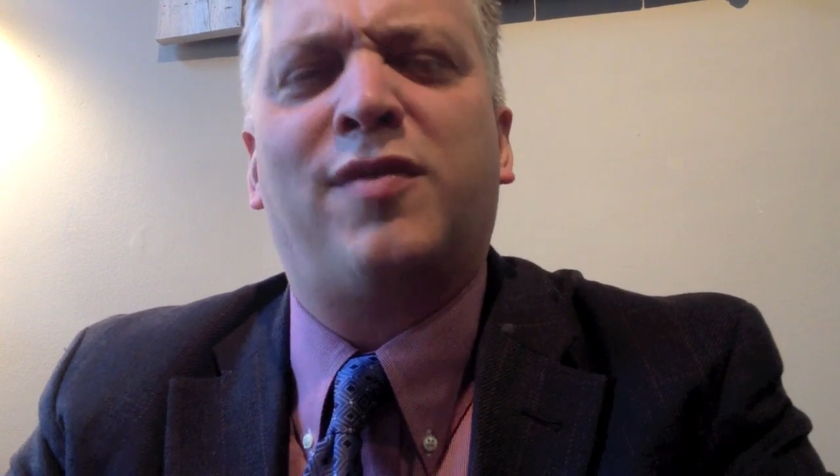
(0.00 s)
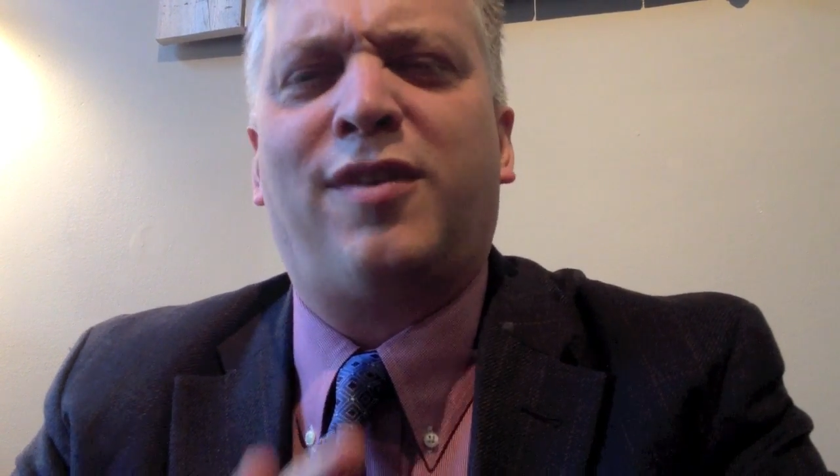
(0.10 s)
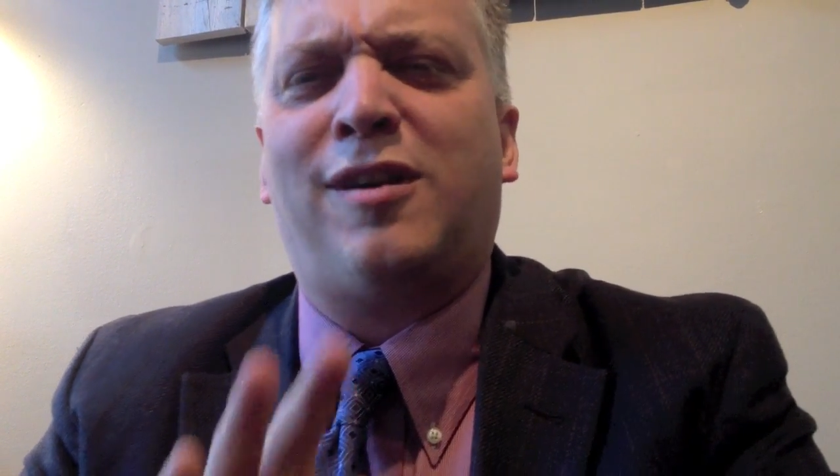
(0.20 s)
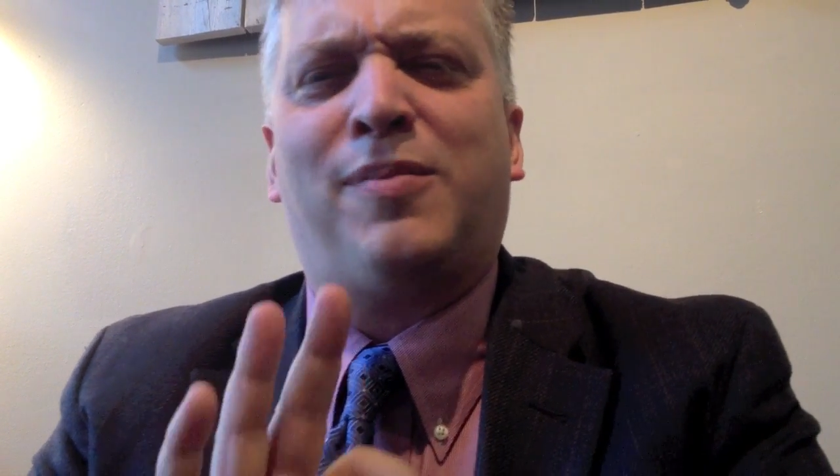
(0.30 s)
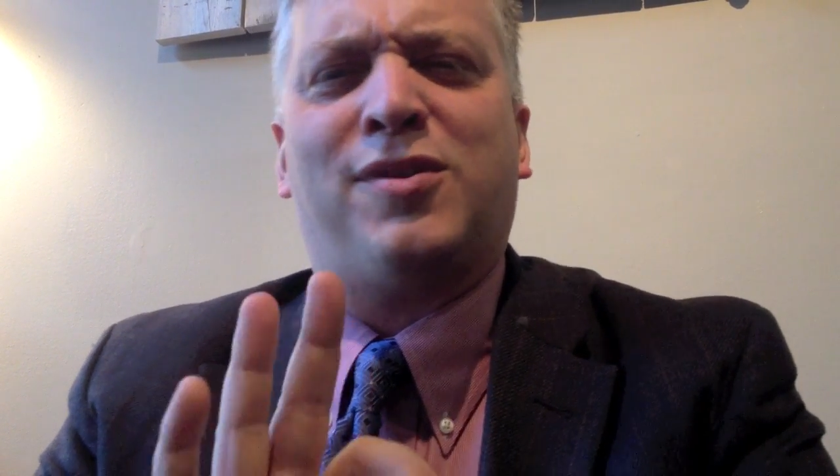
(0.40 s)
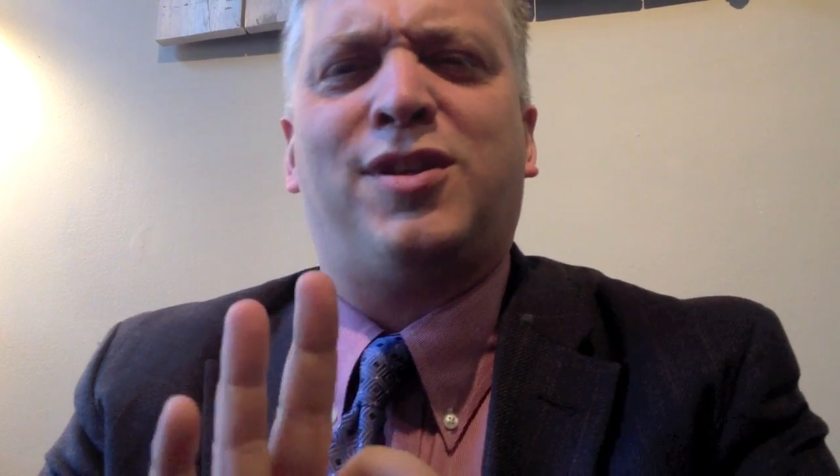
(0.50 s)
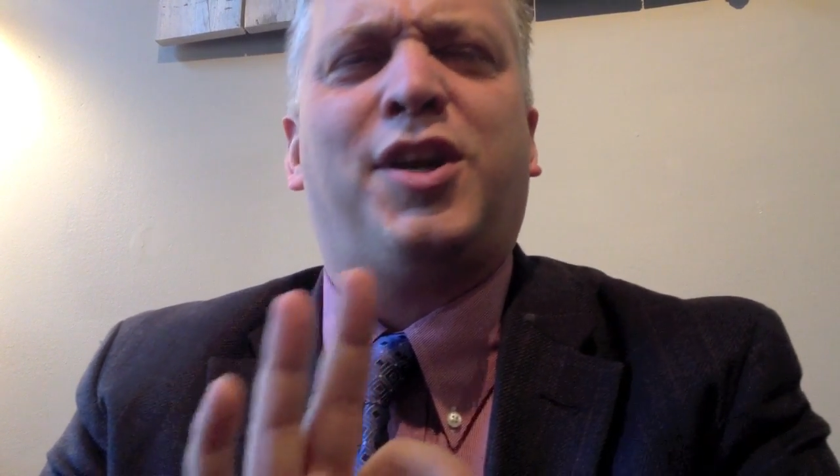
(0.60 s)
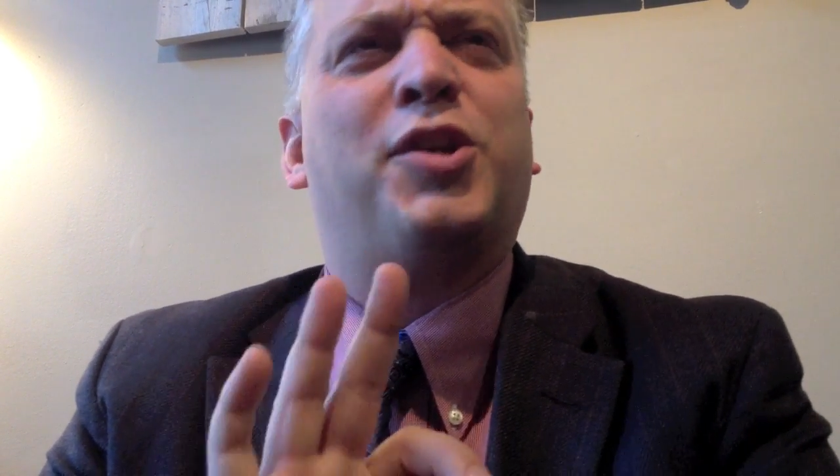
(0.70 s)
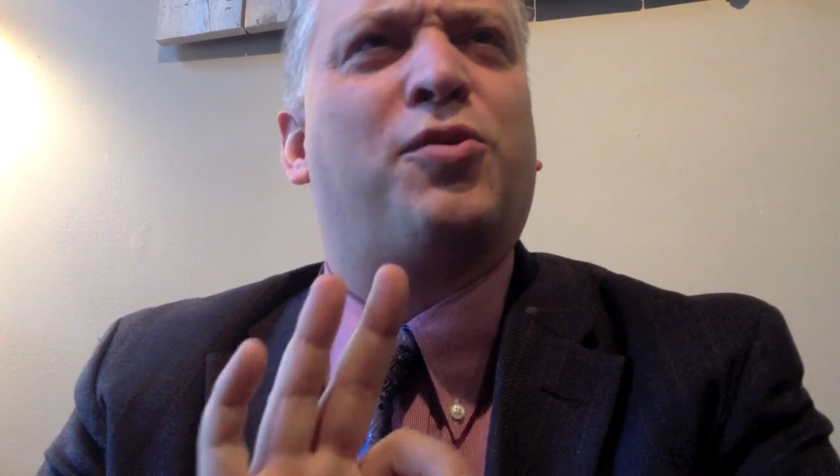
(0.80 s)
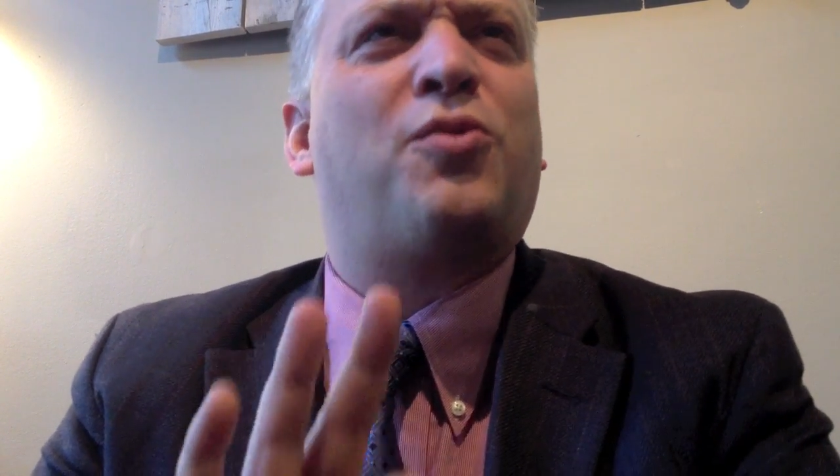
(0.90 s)
very
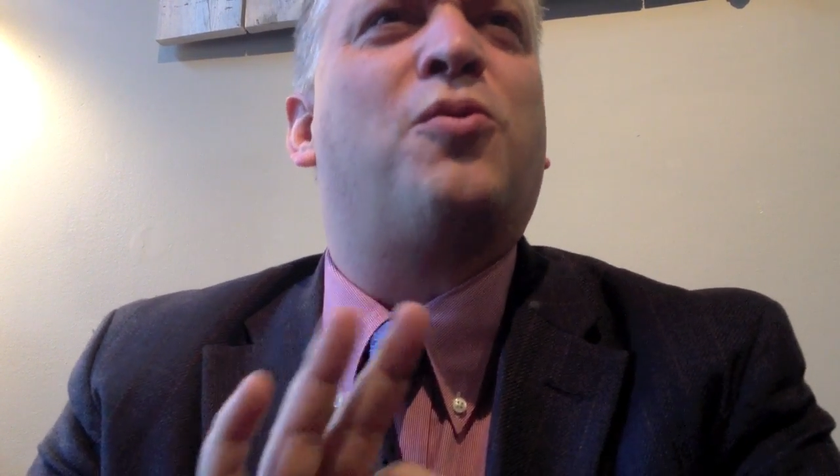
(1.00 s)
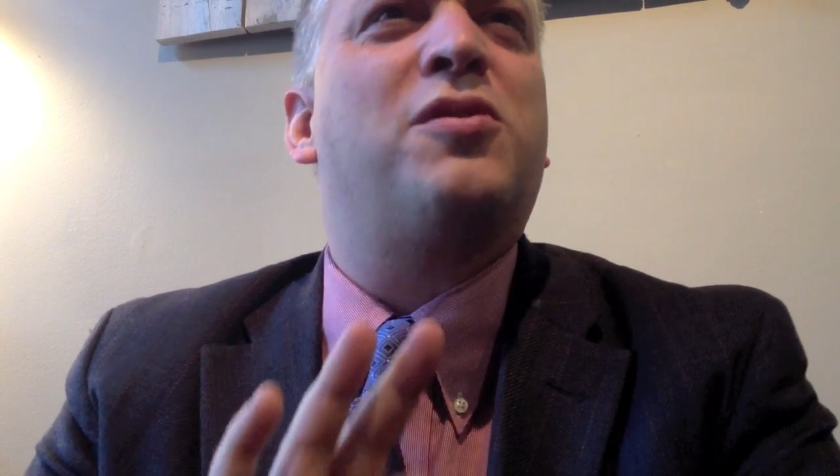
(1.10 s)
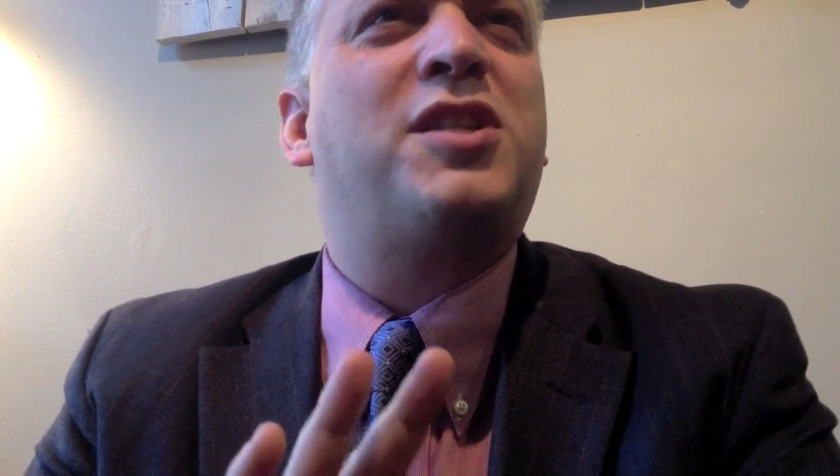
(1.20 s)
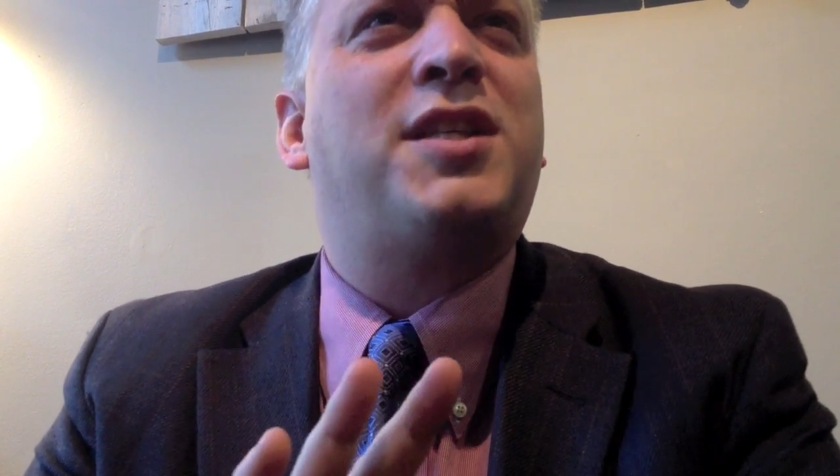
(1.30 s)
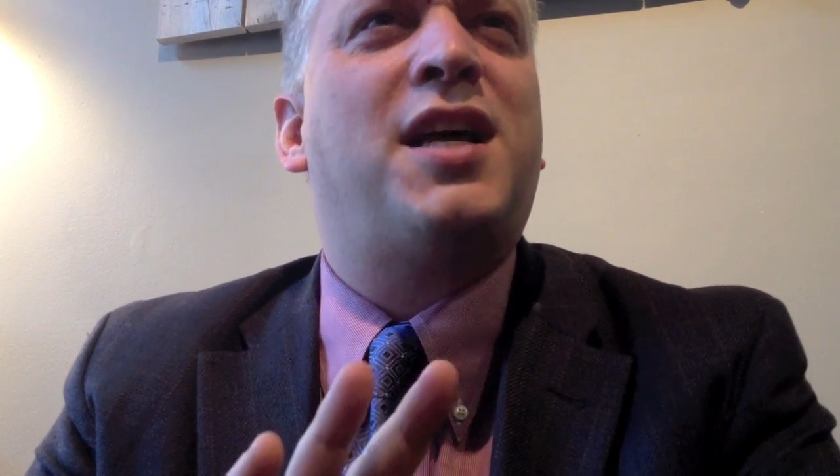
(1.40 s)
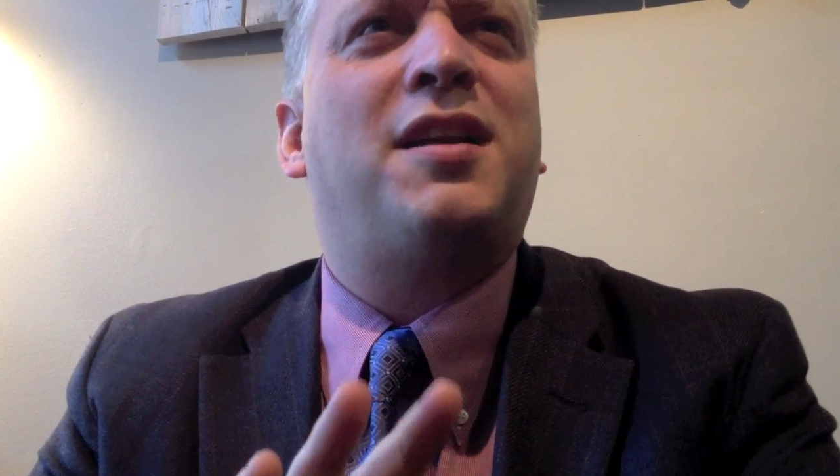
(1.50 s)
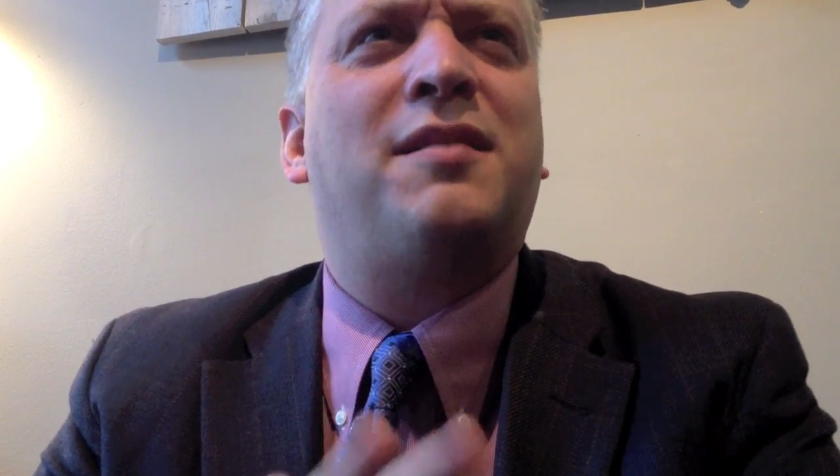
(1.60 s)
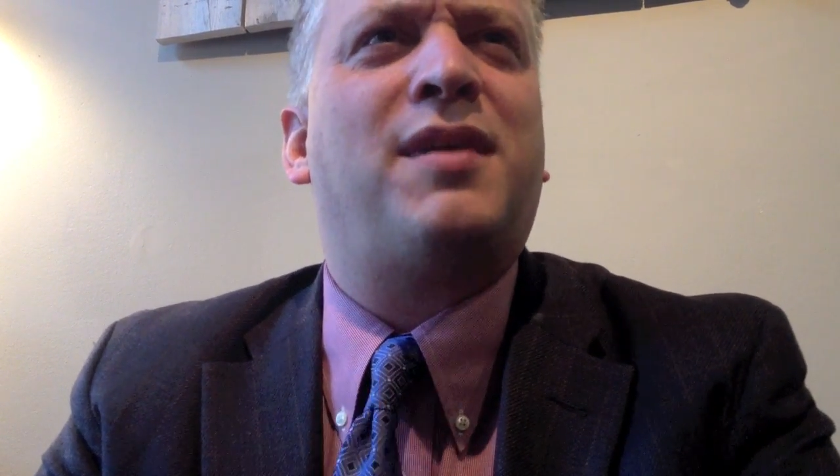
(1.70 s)
particular court setting